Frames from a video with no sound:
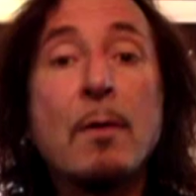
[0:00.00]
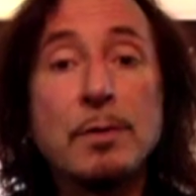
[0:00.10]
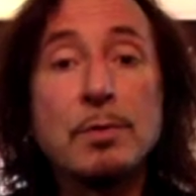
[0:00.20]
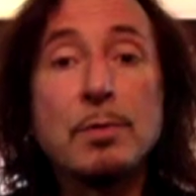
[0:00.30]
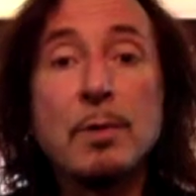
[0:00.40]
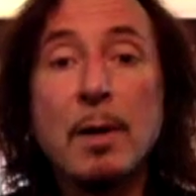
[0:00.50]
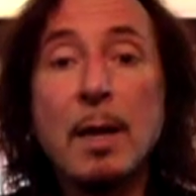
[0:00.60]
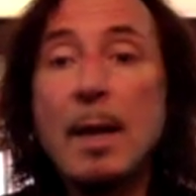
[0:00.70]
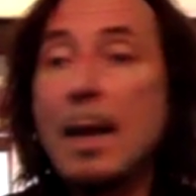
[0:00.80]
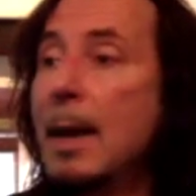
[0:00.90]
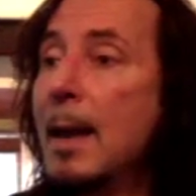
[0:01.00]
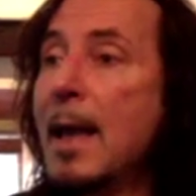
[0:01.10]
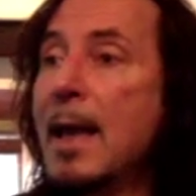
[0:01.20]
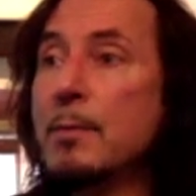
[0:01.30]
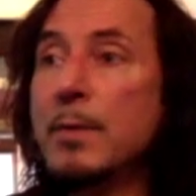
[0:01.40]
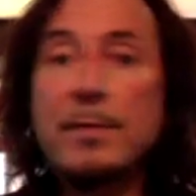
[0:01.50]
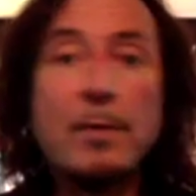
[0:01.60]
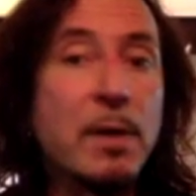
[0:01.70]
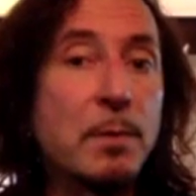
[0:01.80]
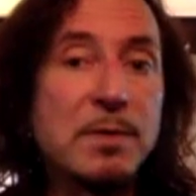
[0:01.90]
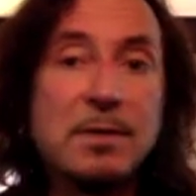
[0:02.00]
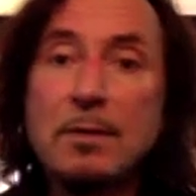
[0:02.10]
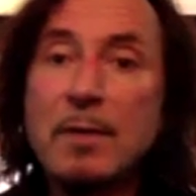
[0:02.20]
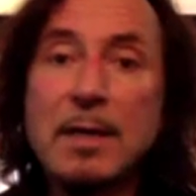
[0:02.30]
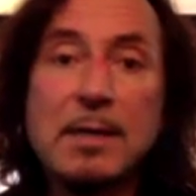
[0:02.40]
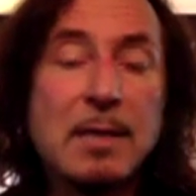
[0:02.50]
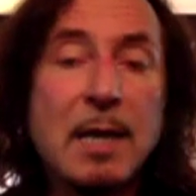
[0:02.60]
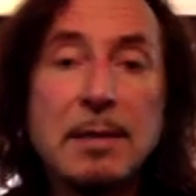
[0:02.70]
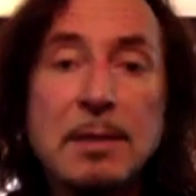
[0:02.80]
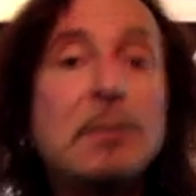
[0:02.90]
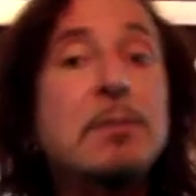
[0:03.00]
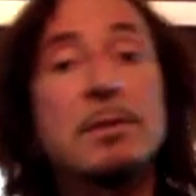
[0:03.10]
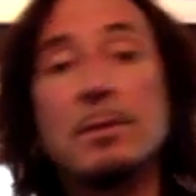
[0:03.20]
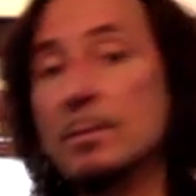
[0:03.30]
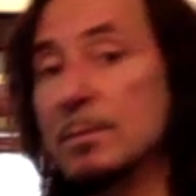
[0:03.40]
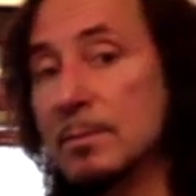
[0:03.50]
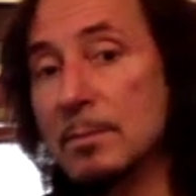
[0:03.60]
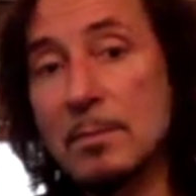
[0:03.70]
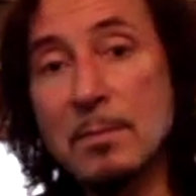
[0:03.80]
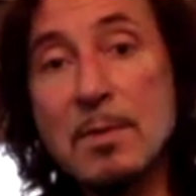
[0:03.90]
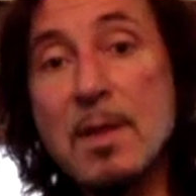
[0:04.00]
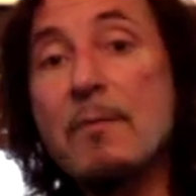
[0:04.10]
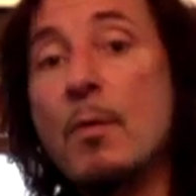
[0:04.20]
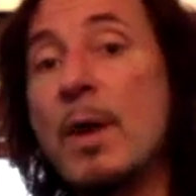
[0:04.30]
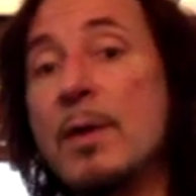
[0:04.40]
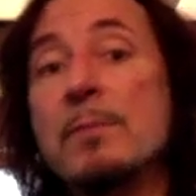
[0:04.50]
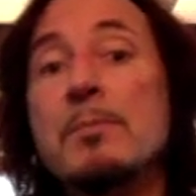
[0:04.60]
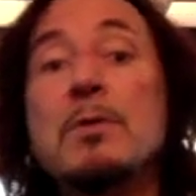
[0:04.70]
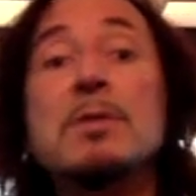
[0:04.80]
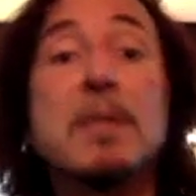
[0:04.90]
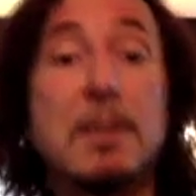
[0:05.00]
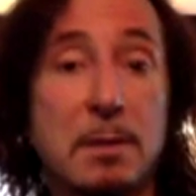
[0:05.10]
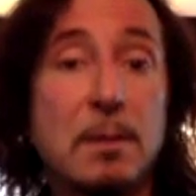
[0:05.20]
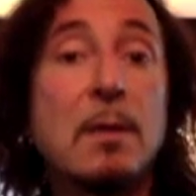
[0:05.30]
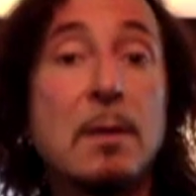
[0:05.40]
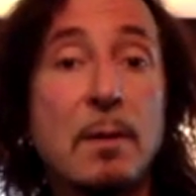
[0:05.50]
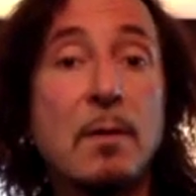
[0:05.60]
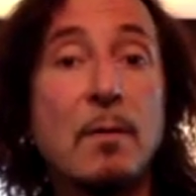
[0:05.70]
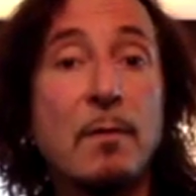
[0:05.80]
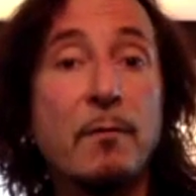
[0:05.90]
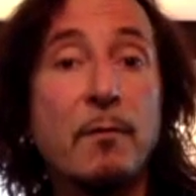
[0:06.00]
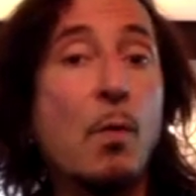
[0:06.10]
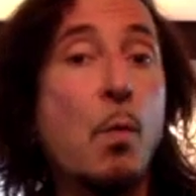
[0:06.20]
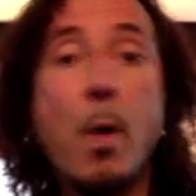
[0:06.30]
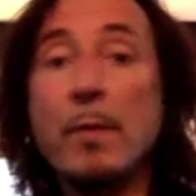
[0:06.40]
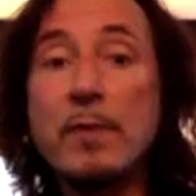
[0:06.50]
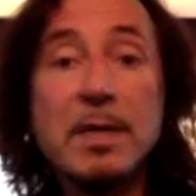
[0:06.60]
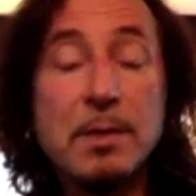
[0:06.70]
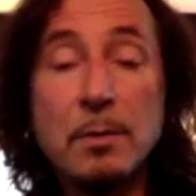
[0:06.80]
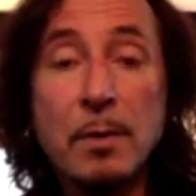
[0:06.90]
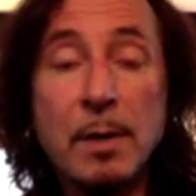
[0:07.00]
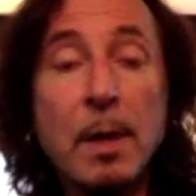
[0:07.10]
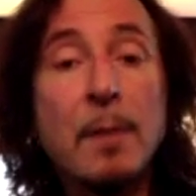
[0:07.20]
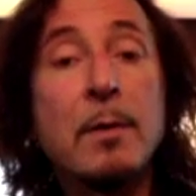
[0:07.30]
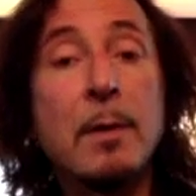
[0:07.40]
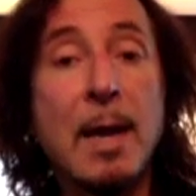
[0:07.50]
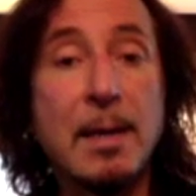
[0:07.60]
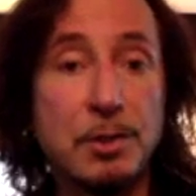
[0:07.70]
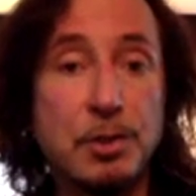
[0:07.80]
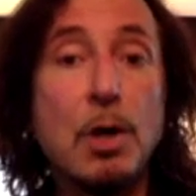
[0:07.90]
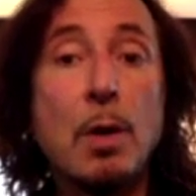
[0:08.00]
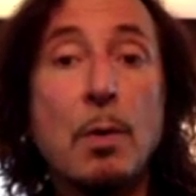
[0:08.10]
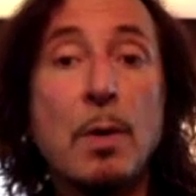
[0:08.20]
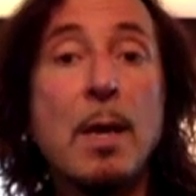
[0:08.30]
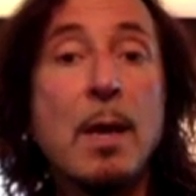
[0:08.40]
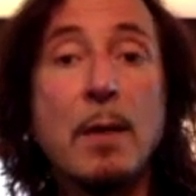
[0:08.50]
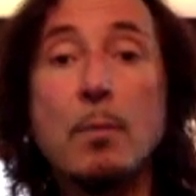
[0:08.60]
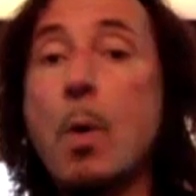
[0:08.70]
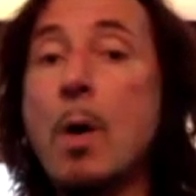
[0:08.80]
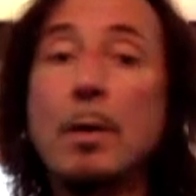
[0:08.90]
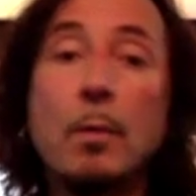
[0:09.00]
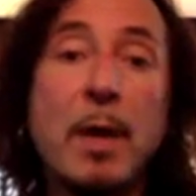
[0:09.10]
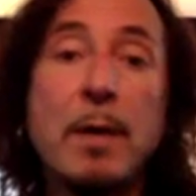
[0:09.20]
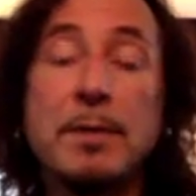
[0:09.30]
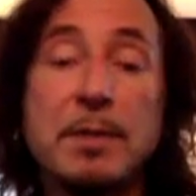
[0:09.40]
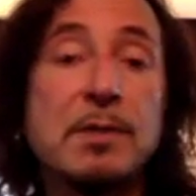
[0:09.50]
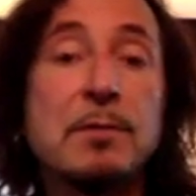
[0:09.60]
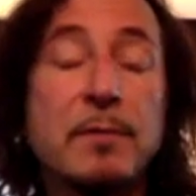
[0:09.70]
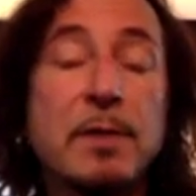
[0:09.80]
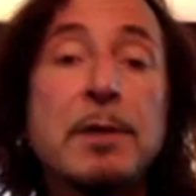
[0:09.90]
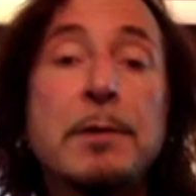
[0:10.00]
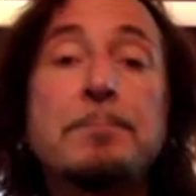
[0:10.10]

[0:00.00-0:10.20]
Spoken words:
tour. And we thought it was the greatest idea to give away your music for one reason or another at a show and walk away with a souvenir.